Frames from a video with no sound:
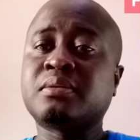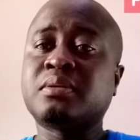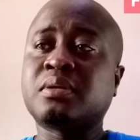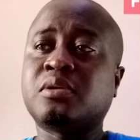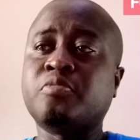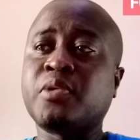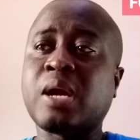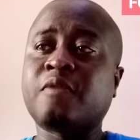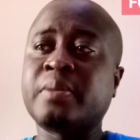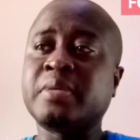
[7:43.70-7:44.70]
could be one
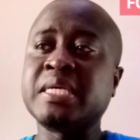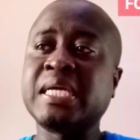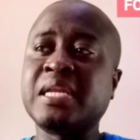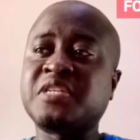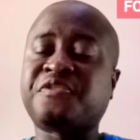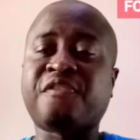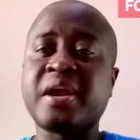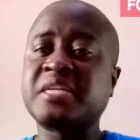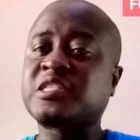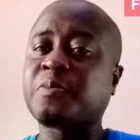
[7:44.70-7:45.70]
of them: English,
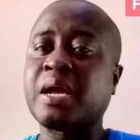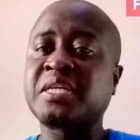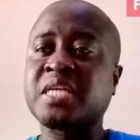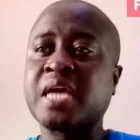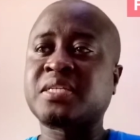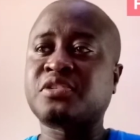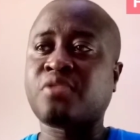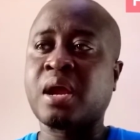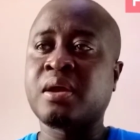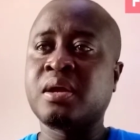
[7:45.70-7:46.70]
French, Spanish,
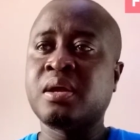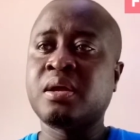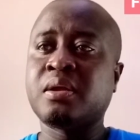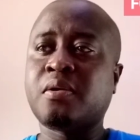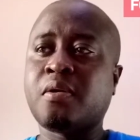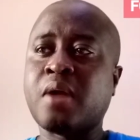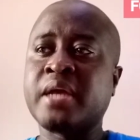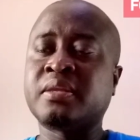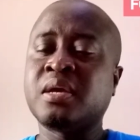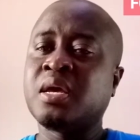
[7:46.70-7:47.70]
etc.
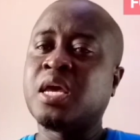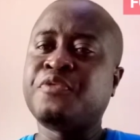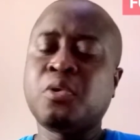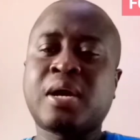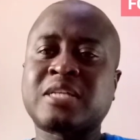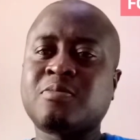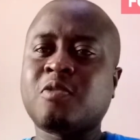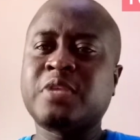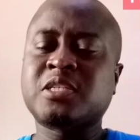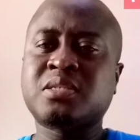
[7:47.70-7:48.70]
Right? If you look at some of
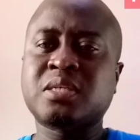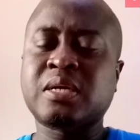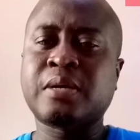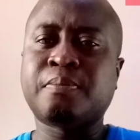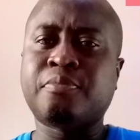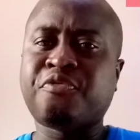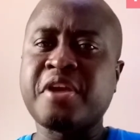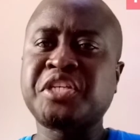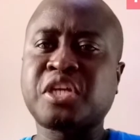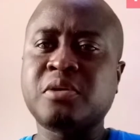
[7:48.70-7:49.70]
these
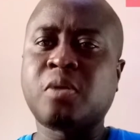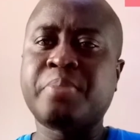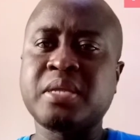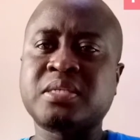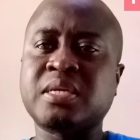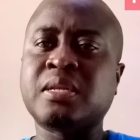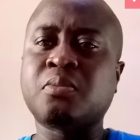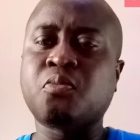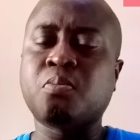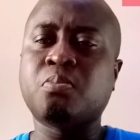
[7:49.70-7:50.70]
French companies
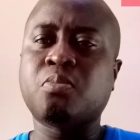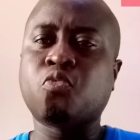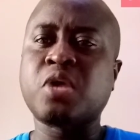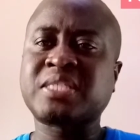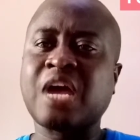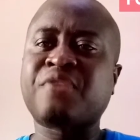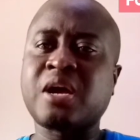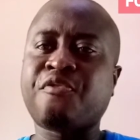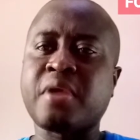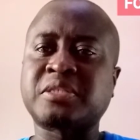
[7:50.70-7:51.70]
in West Africa,
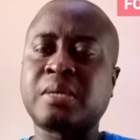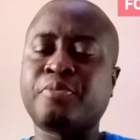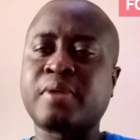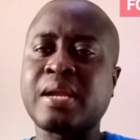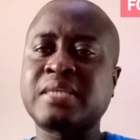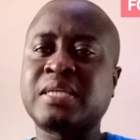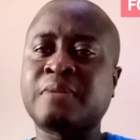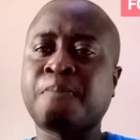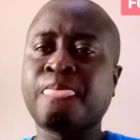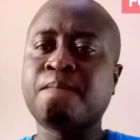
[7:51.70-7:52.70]
for example, realize that
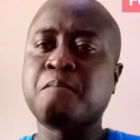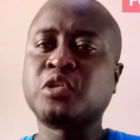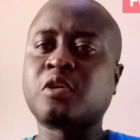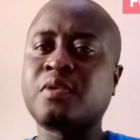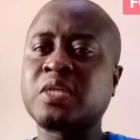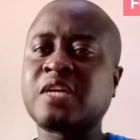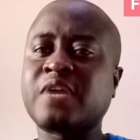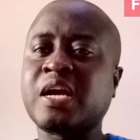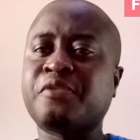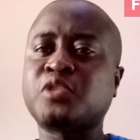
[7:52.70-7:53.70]
most of the West
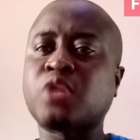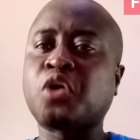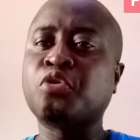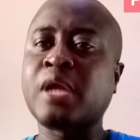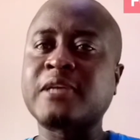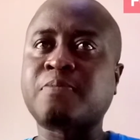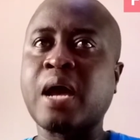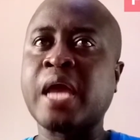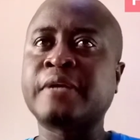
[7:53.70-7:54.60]
African countries were colonized by